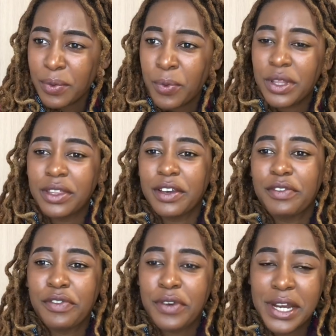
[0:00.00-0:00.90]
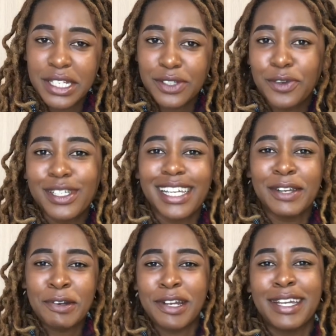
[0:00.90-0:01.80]
with their friends, because like
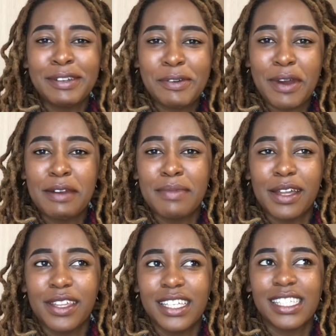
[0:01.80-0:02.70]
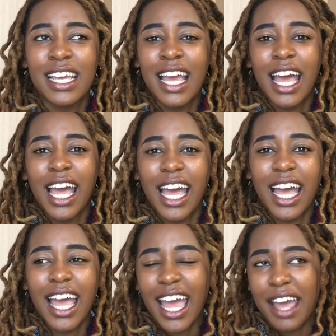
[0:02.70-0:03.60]
Korean grandmothers
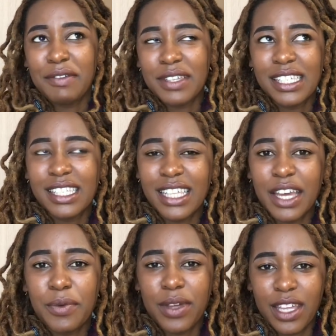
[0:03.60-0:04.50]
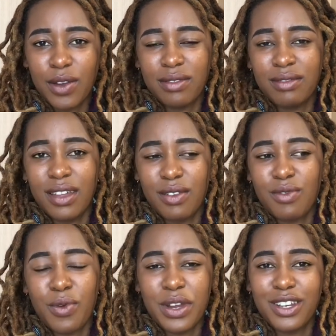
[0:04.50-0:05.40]
have this thing where they
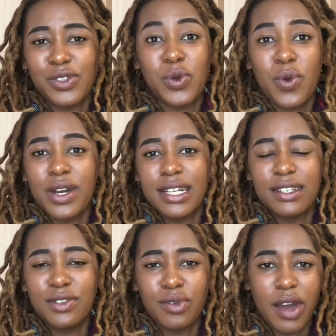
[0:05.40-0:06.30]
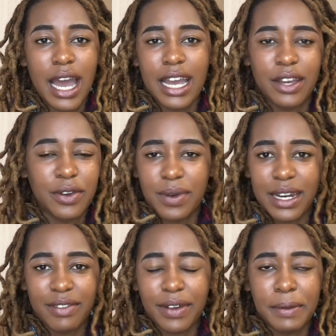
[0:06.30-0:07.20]
go in a squad to hike or
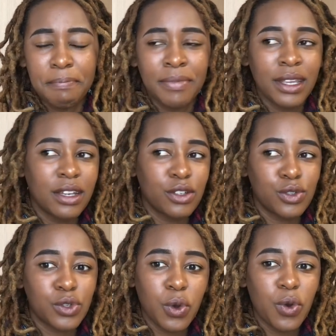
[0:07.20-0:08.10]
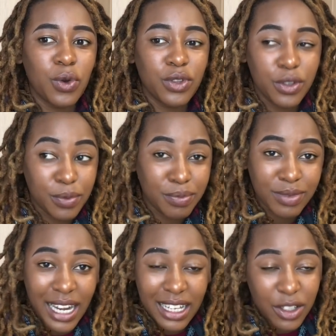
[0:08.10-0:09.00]
whatever. So
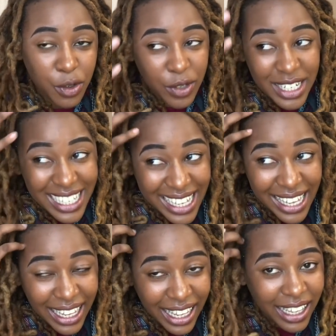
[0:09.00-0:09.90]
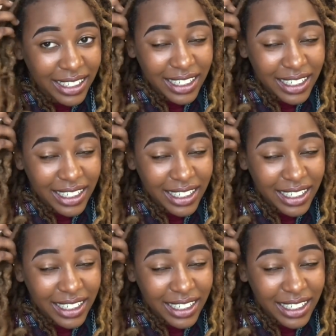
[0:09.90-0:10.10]
they're already here,